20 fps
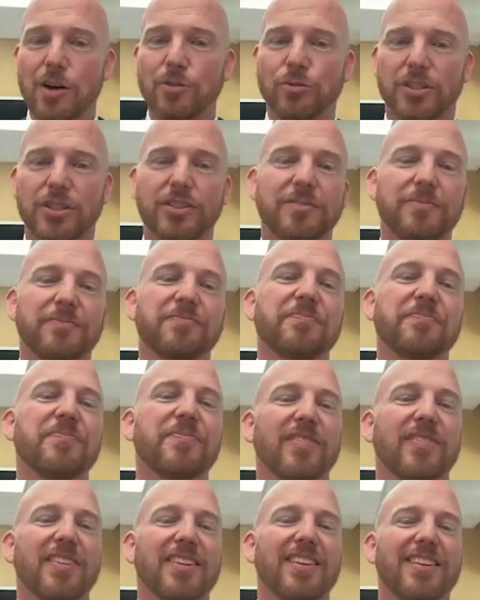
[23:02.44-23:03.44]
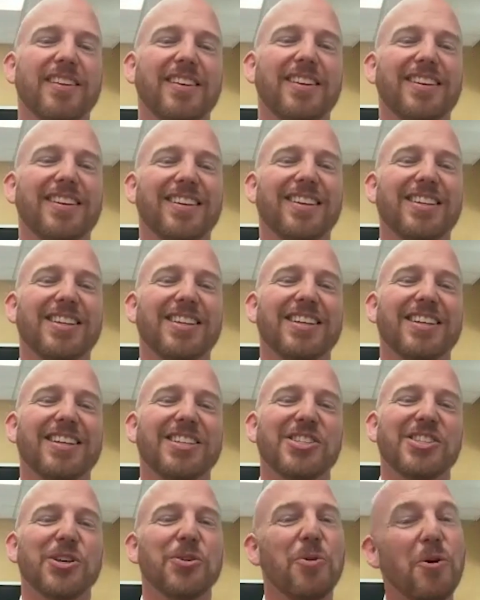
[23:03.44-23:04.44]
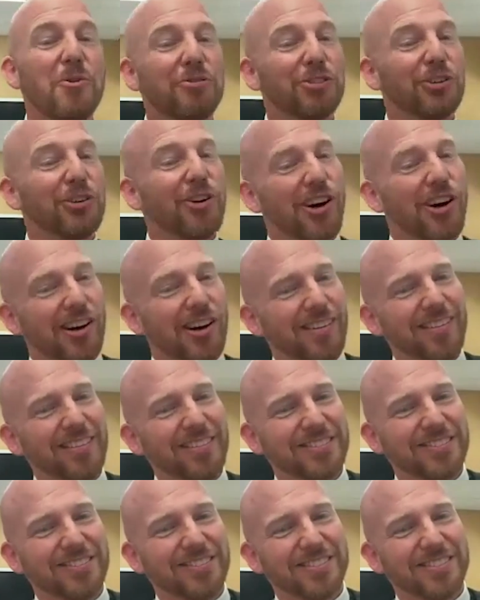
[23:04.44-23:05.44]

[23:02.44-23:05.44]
out. So overall,